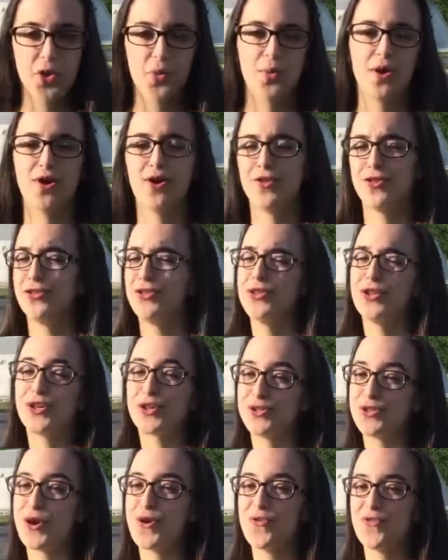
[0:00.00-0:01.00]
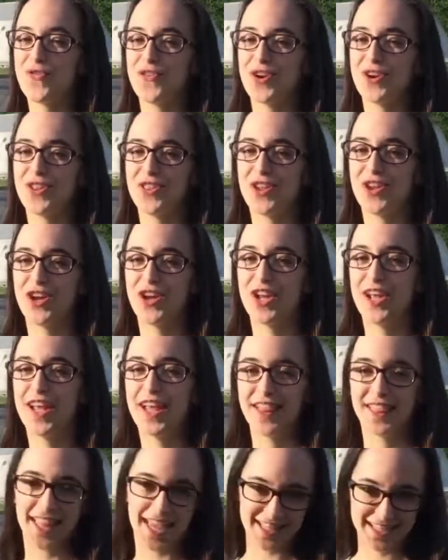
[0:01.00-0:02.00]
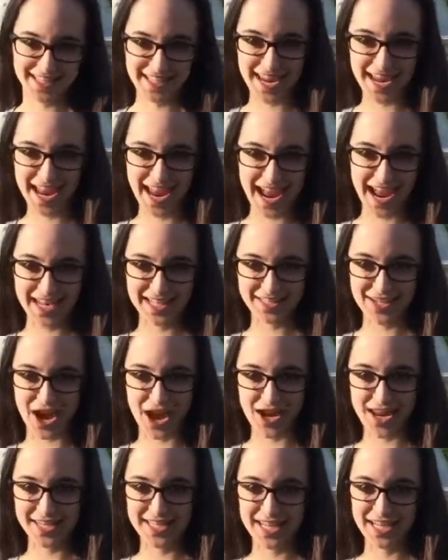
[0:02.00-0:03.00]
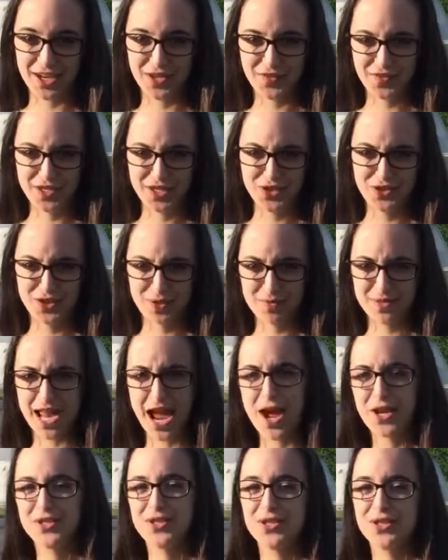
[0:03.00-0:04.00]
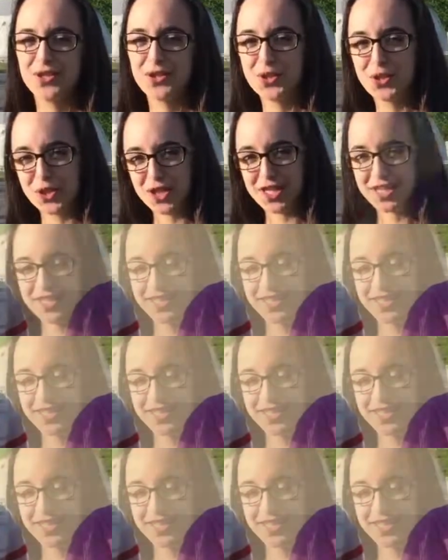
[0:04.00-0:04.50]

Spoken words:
Well, look no further. Let's get hands-on and take a field trip down to the creek.